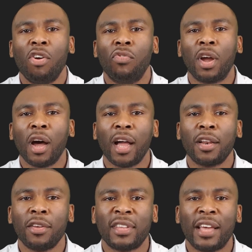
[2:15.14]

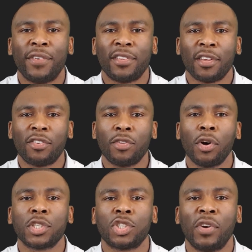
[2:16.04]
Regardless if it's a
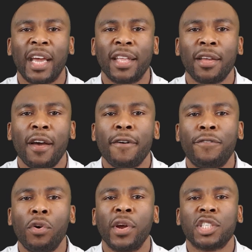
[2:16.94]
stock trade,
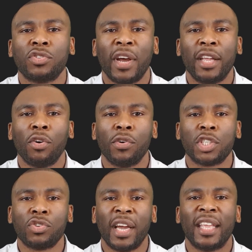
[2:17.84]
forex trade, or a
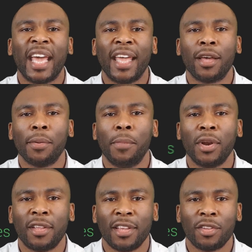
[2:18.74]
trade in
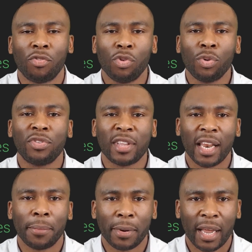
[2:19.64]
commodities, the rule still
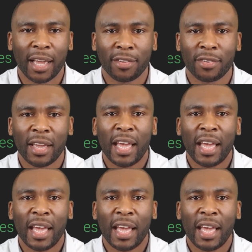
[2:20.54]
applies.